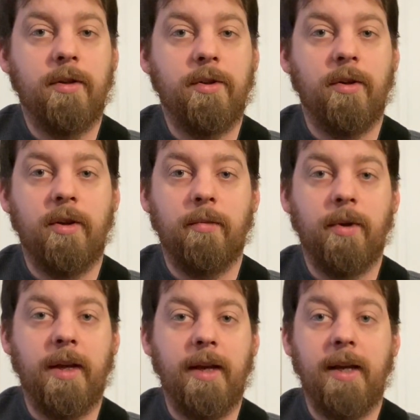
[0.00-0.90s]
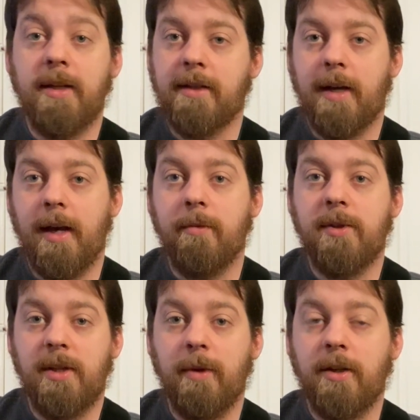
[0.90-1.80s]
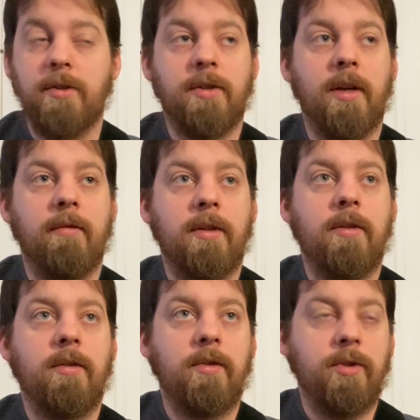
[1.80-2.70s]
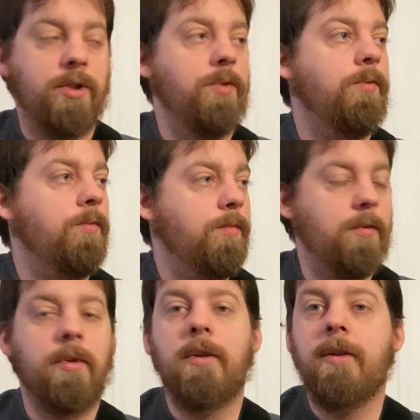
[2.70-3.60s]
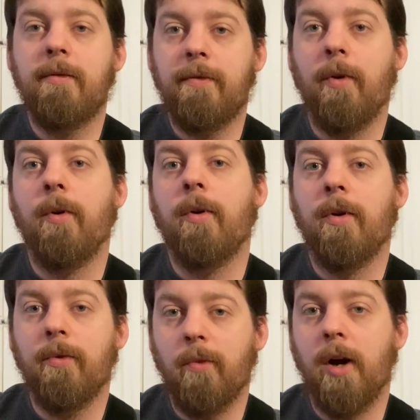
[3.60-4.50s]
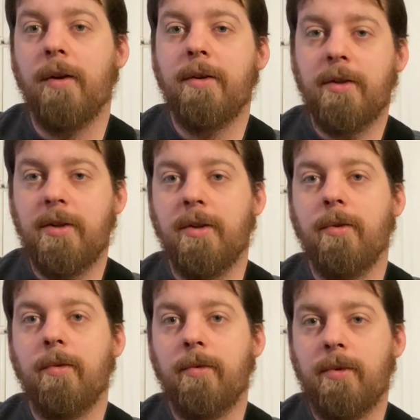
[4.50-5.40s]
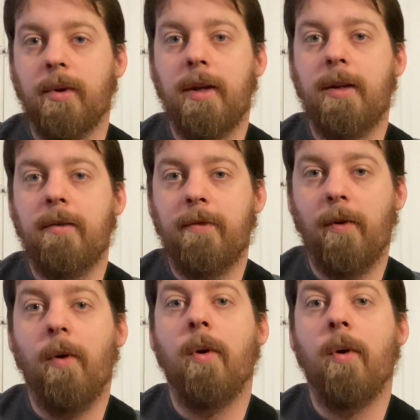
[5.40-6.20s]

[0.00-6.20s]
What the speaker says: So you can play in time C major 7, 2, 3, 4, 1, 2, 3, 4,